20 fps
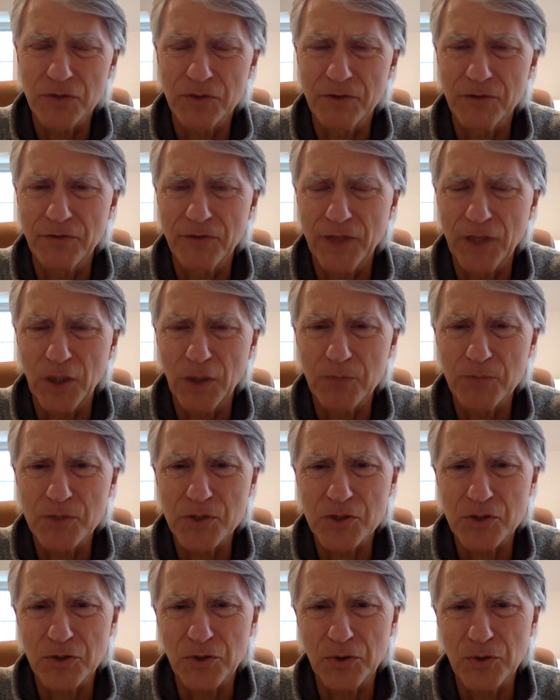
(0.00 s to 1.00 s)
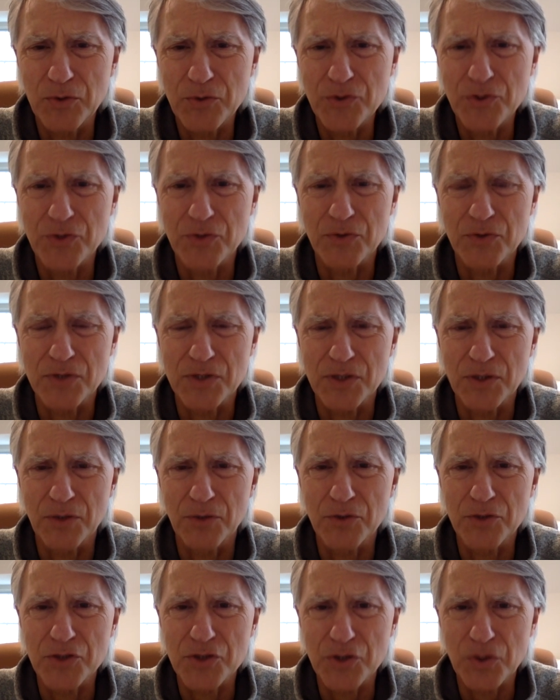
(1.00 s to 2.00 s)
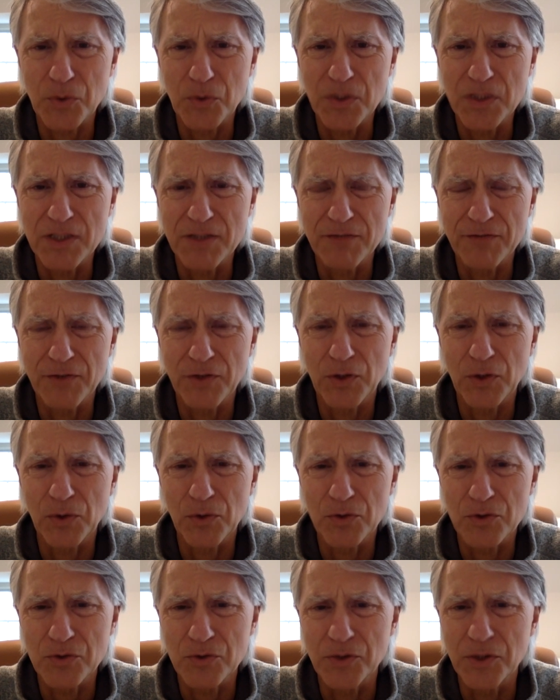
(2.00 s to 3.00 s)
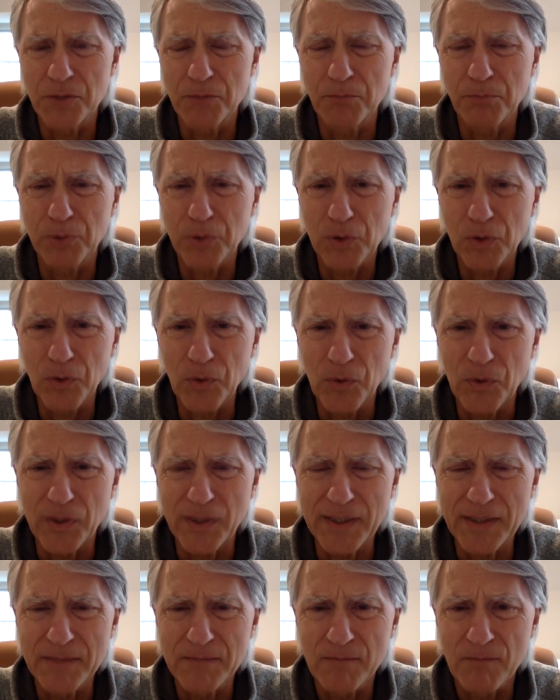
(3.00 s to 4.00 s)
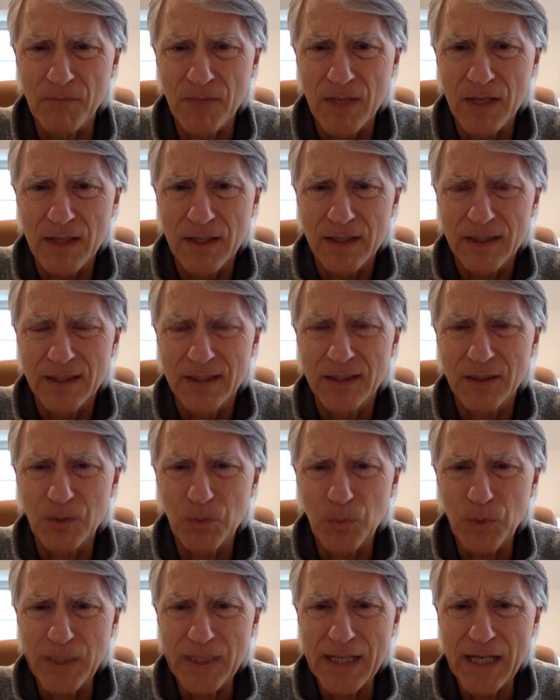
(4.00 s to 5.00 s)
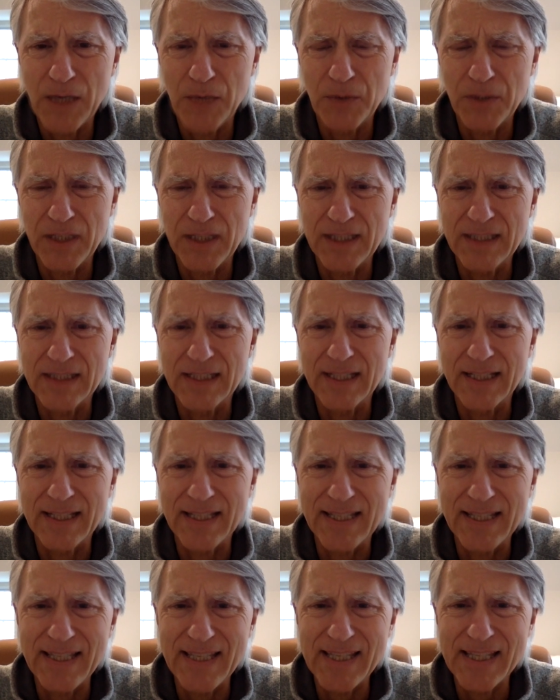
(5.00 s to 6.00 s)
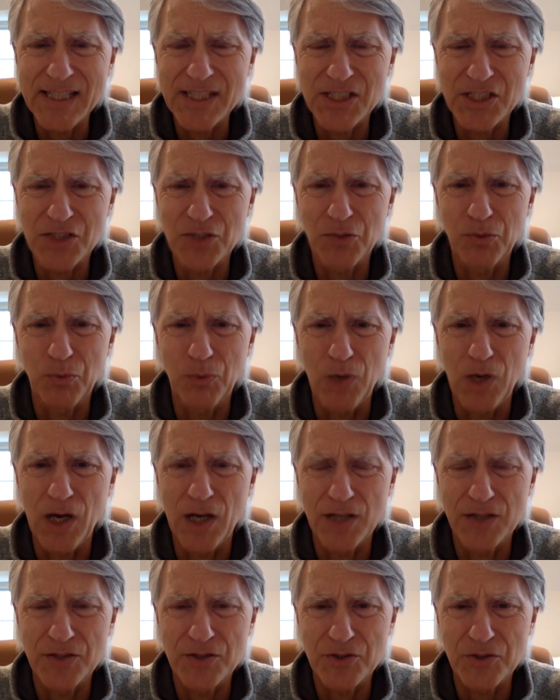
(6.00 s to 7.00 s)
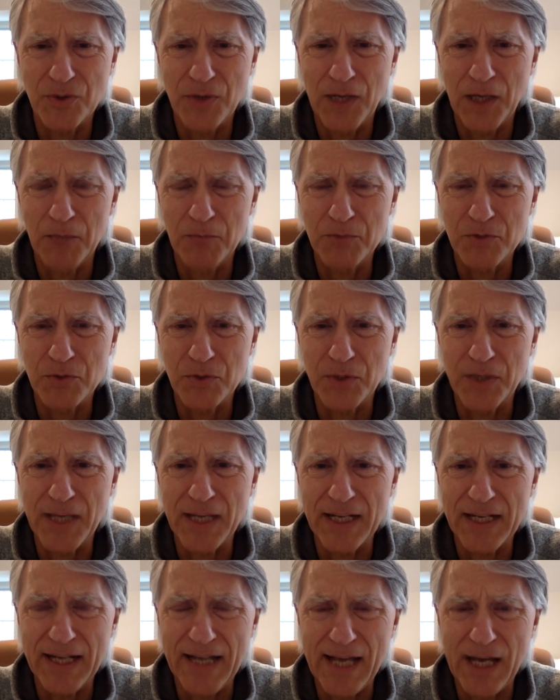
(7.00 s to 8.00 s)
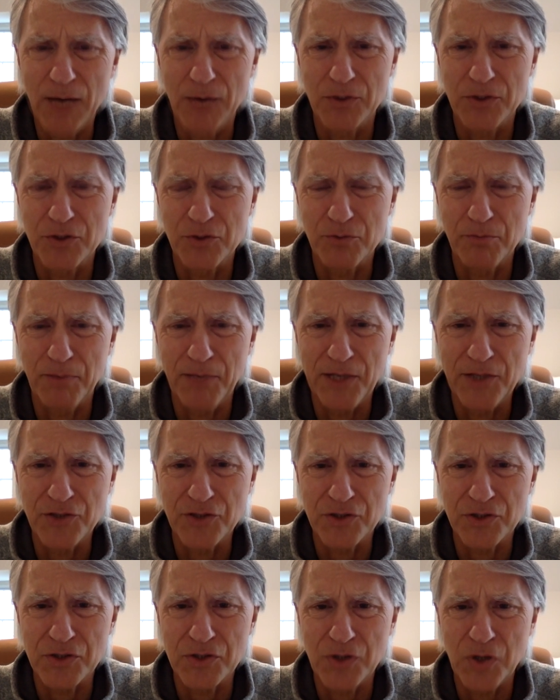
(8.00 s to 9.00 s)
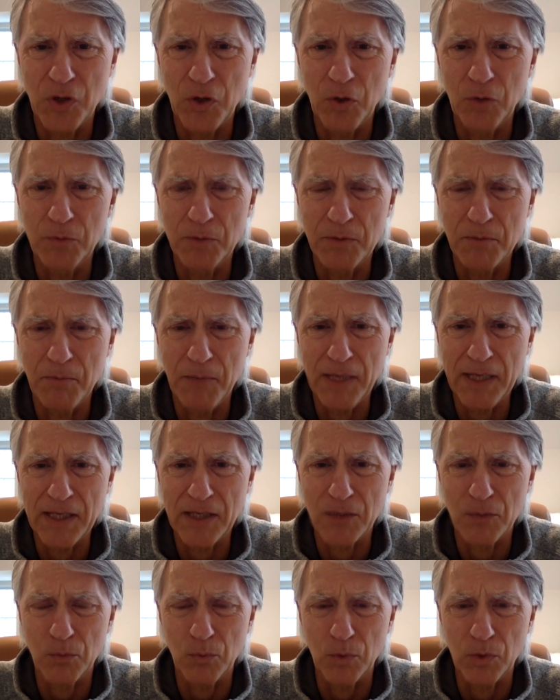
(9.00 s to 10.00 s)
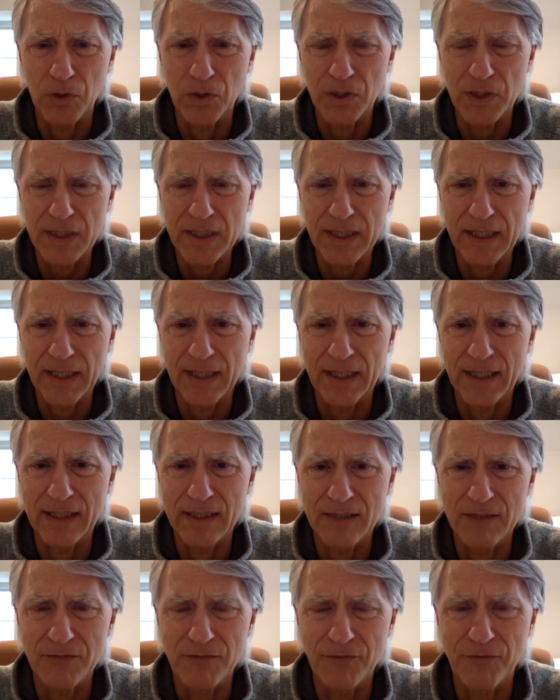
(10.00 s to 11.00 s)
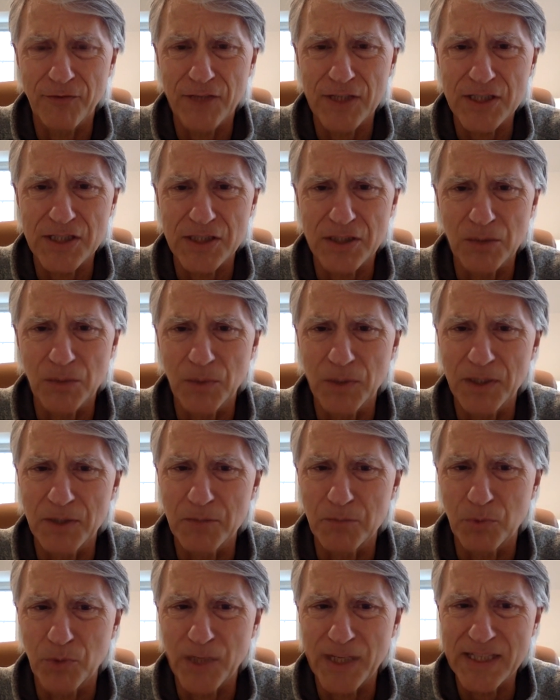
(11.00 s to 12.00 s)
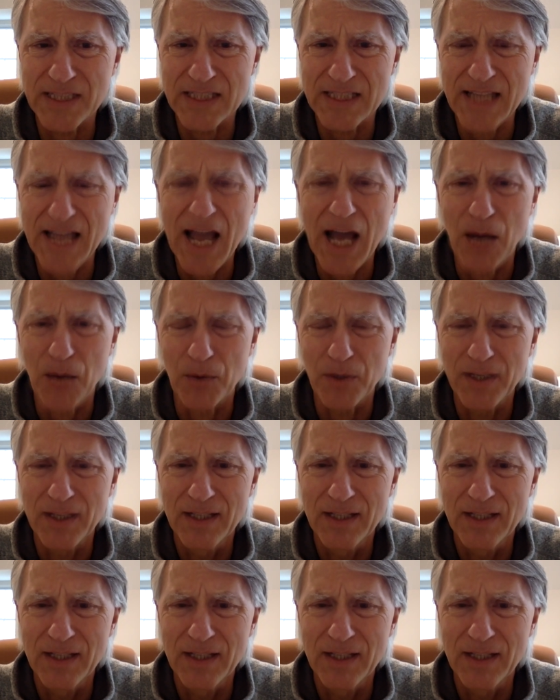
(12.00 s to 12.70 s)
developed solutions that are so difficult to deploy that we now need the Geek Squad to help to get it out to patients' home and make it work and fix it when it breaks down?